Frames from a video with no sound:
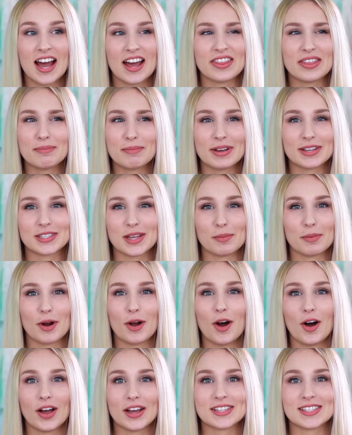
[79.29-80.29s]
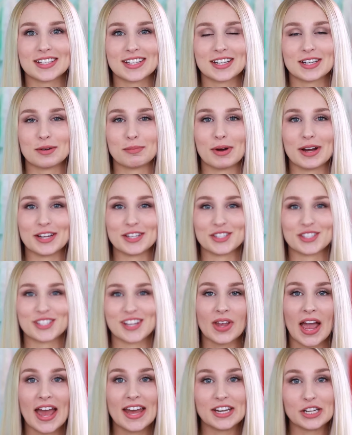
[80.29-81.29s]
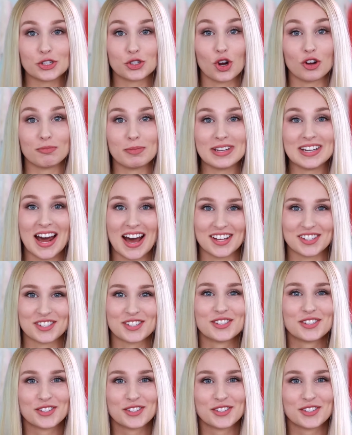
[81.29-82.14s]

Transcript: I think my summer haul, I said it a bunch and it drove me nuts.